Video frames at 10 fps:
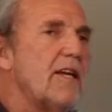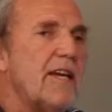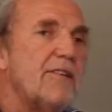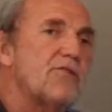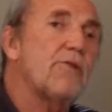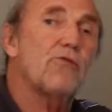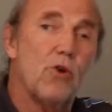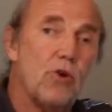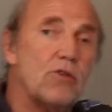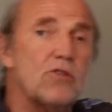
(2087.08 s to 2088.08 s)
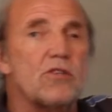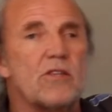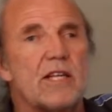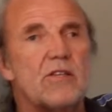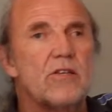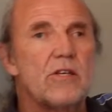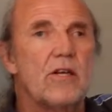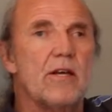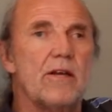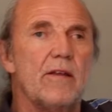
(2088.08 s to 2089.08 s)
is, of course, that
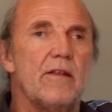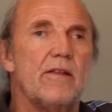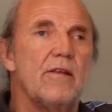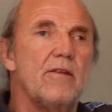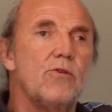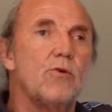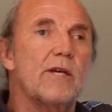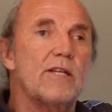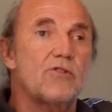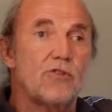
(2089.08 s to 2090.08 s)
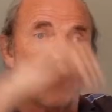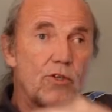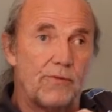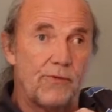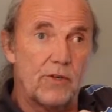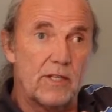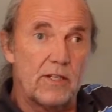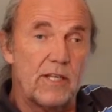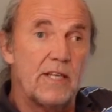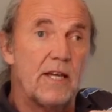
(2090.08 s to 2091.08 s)
you can search for it
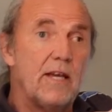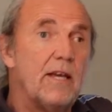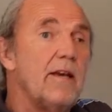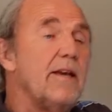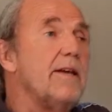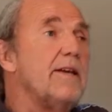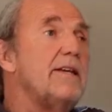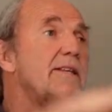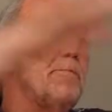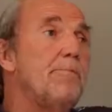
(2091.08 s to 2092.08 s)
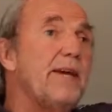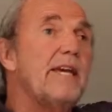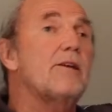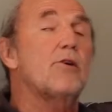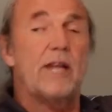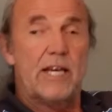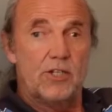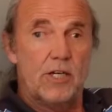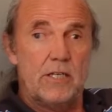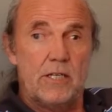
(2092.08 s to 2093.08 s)
in a big
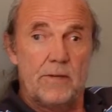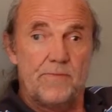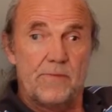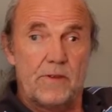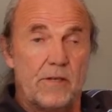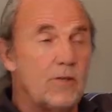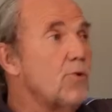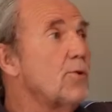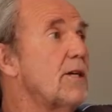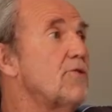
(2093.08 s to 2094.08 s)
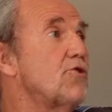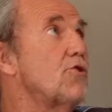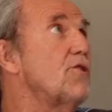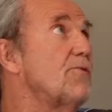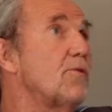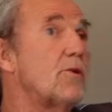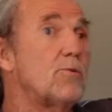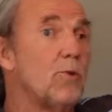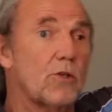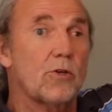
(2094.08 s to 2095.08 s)
collection. You can search for
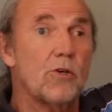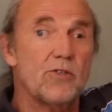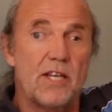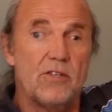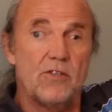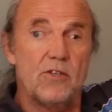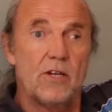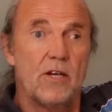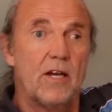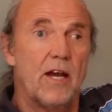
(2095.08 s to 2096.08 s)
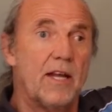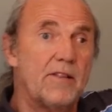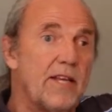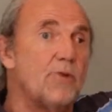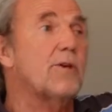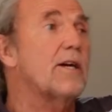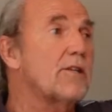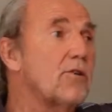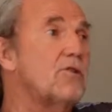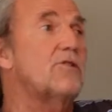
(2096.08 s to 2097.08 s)
water closet, and then you can
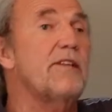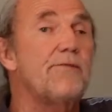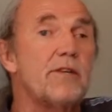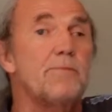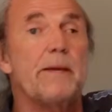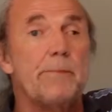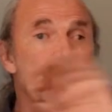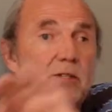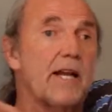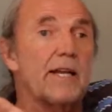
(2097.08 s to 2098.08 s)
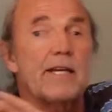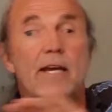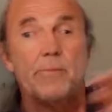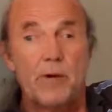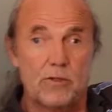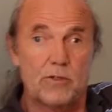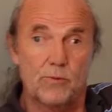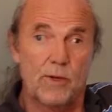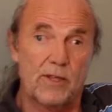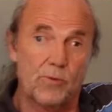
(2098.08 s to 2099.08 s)
got different people telling about
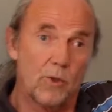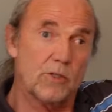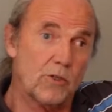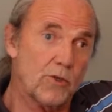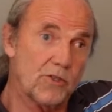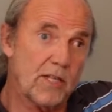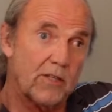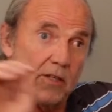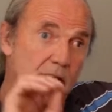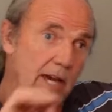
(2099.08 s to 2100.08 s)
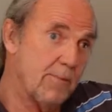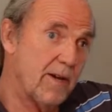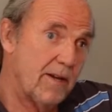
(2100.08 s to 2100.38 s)
when the water closet came.